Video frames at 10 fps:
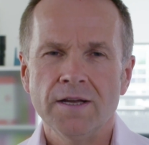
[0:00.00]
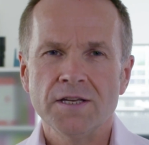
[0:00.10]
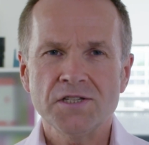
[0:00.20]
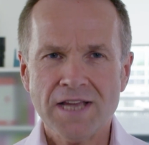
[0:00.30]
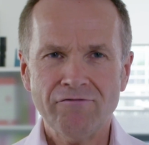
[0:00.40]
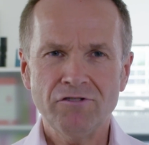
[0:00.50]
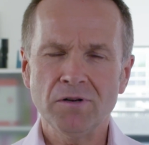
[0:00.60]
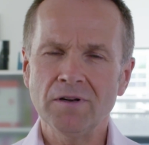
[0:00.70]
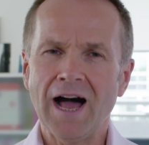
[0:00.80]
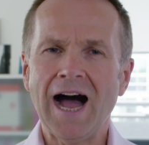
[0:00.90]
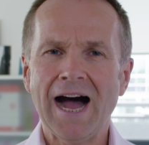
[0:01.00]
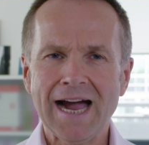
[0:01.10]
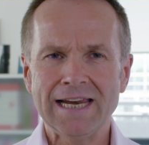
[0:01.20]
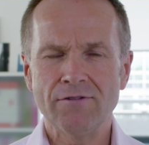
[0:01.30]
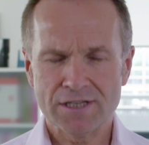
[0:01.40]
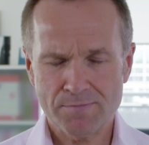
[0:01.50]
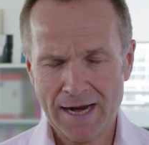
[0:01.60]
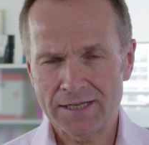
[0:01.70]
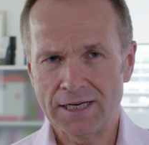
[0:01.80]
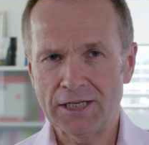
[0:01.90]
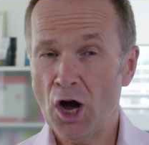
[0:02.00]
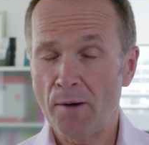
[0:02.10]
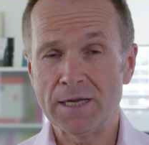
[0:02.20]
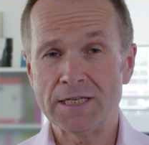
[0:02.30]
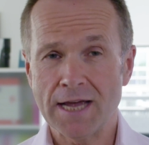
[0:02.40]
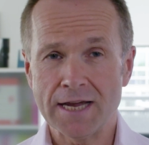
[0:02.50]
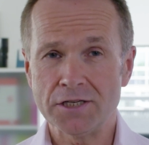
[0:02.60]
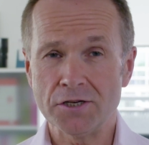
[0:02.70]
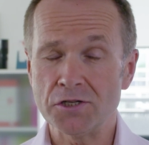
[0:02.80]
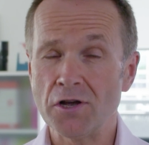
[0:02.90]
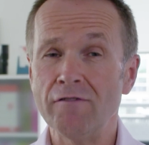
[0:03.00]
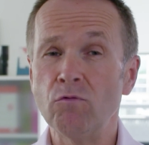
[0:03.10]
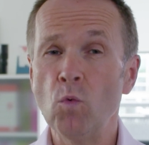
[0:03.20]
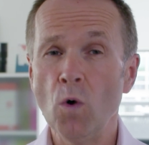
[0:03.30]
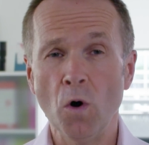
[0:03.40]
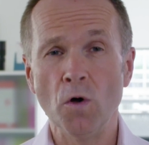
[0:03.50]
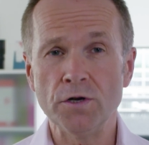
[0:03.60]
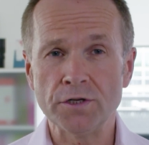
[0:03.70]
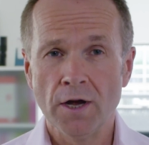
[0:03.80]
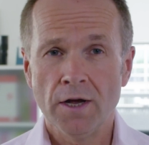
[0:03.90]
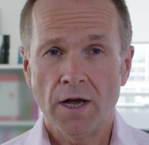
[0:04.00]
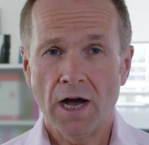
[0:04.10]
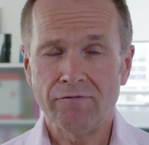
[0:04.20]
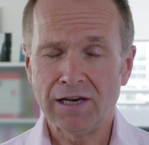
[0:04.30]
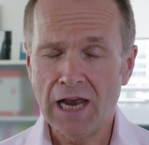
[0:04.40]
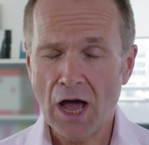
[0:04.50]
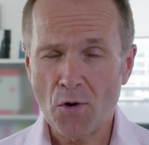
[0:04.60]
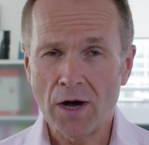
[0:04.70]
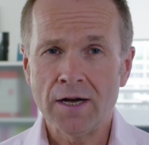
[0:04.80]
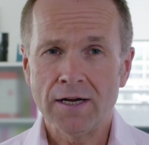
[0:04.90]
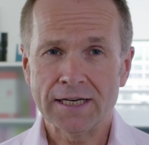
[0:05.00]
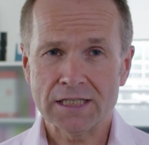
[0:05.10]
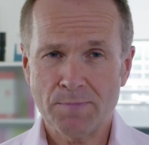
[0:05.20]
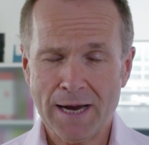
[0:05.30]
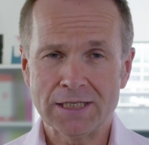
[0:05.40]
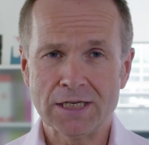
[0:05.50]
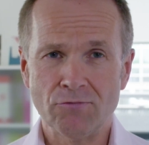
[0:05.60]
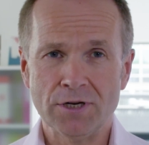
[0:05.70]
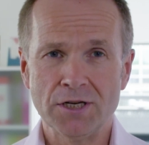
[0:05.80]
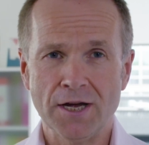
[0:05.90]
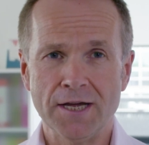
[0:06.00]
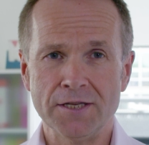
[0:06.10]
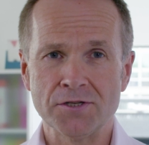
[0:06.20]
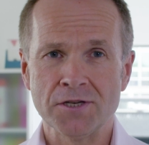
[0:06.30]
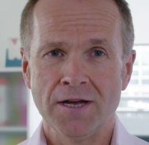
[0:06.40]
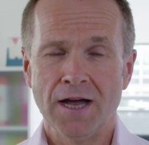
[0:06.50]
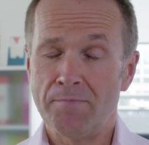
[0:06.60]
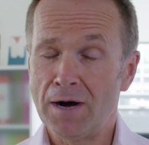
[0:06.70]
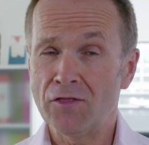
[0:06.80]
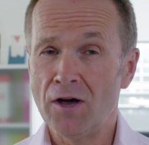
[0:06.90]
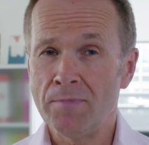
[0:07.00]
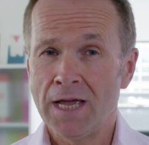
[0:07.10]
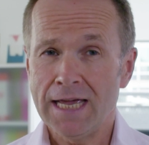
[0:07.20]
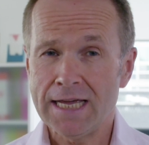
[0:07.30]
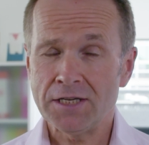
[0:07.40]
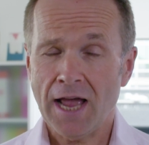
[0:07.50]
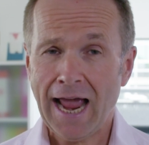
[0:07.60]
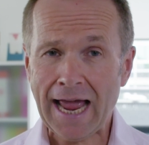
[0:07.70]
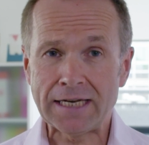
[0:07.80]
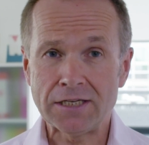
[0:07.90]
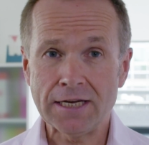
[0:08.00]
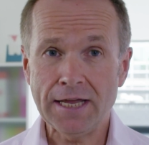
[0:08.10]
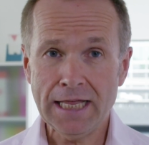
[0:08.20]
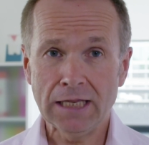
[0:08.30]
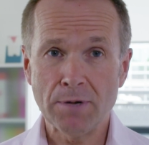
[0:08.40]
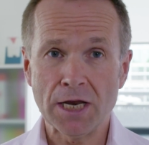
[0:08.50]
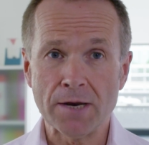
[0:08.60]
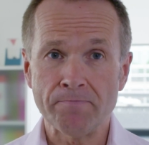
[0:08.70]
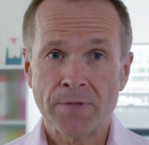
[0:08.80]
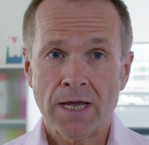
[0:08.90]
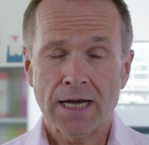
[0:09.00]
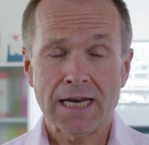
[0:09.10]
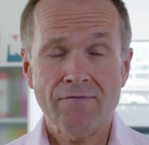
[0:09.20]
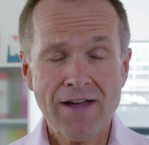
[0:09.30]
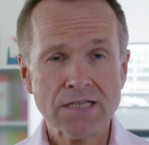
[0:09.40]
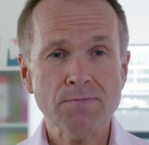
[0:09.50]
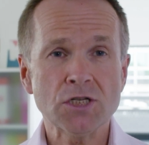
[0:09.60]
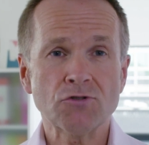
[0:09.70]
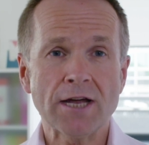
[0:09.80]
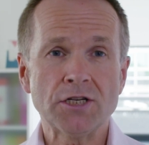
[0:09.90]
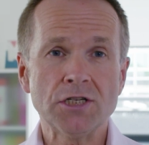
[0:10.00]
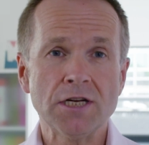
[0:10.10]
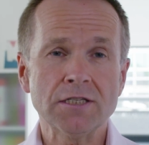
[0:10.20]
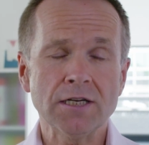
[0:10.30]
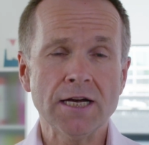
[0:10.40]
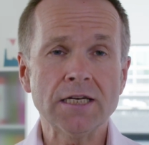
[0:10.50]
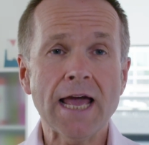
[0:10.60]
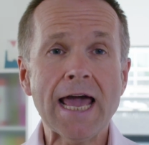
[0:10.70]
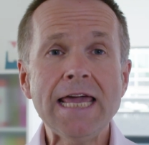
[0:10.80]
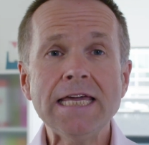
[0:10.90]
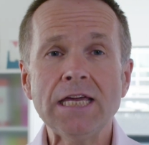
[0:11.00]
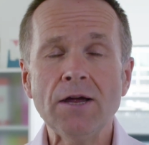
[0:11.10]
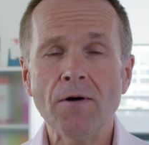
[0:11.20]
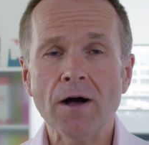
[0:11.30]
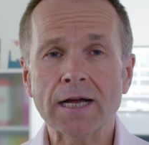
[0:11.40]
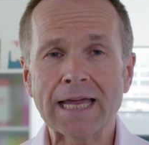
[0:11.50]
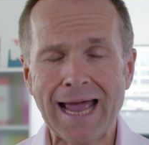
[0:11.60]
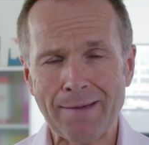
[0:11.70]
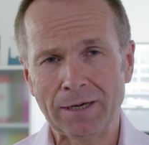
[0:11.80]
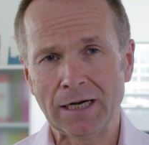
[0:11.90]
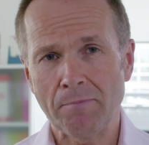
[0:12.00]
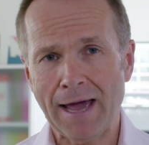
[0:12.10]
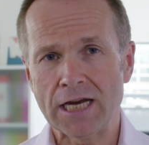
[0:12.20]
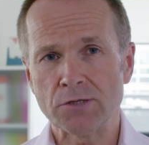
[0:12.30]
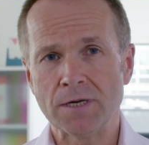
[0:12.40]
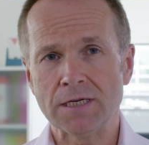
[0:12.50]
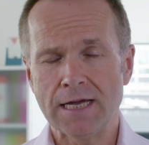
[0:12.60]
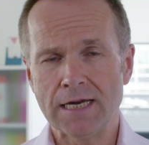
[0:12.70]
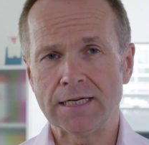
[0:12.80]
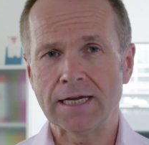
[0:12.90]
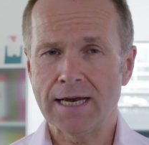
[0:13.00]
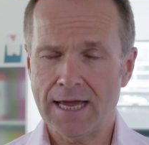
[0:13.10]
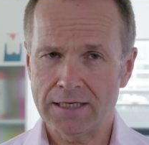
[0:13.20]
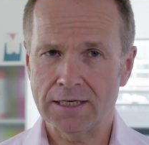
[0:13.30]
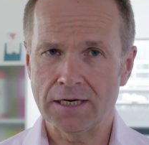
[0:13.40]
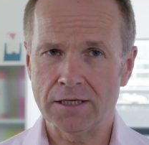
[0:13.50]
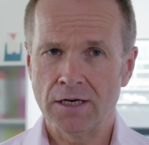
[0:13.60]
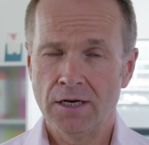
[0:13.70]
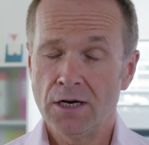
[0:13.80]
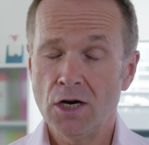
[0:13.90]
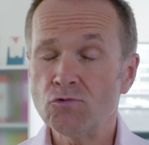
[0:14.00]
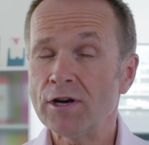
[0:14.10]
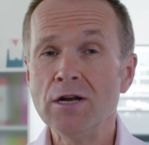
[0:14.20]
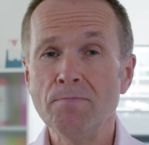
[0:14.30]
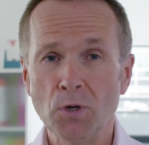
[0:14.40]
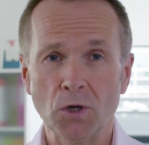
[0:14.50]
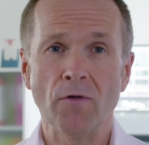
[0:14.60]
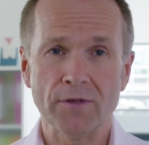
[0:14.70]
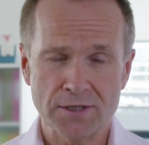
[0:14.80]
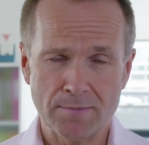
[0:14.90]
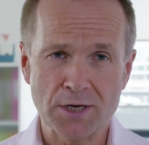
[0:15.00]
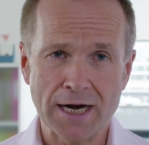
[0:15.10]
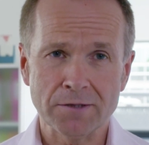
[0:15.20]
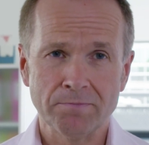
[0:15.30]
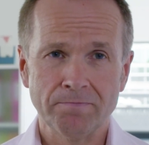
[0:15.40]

Several highly respected commentators have warned of lower expected returns, among them is Antti Ilmanen, an investment strategist at AQR Capital Management in Connecticut, who's written a book on the subject.